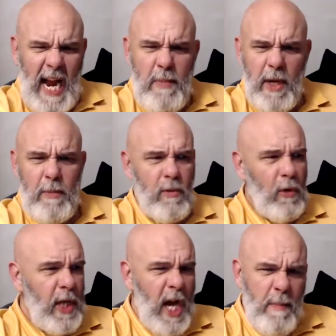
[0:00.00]
people,
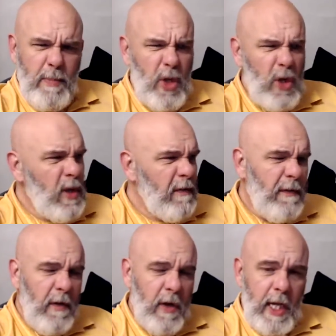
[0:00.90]
right, that do the
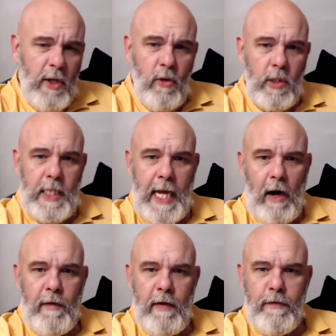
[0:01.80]
fucking naughty
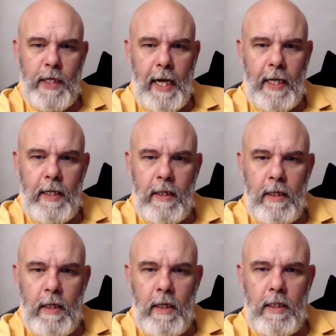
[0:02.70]
elf every day,
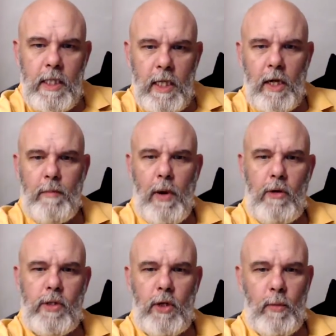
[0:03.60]
so they can
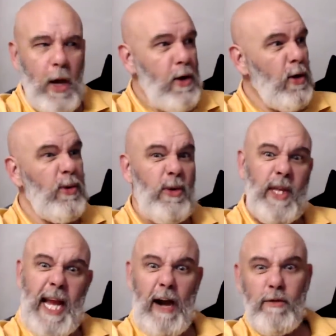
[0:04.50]
post it up going, "Oh look,
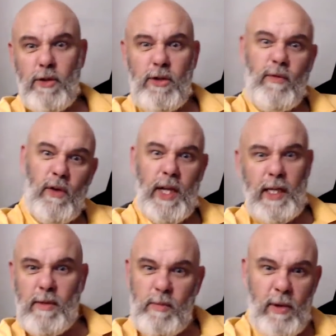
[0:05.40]
the elf's just
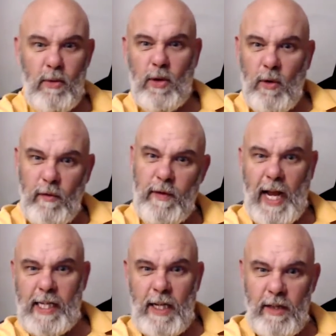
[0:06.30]
fucking spilt cornflakes on the